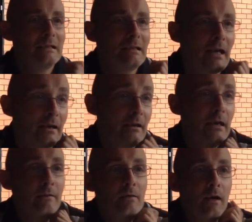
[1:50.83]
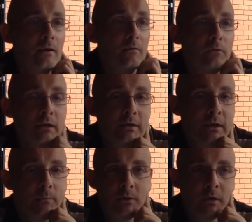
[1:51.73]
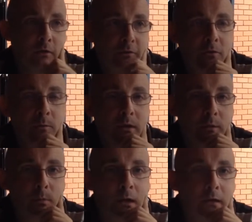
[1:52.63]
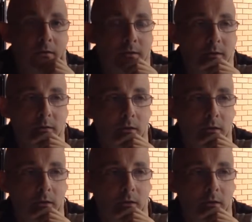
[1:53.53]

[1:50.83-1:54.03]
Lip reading: I don't really set myself too many plans.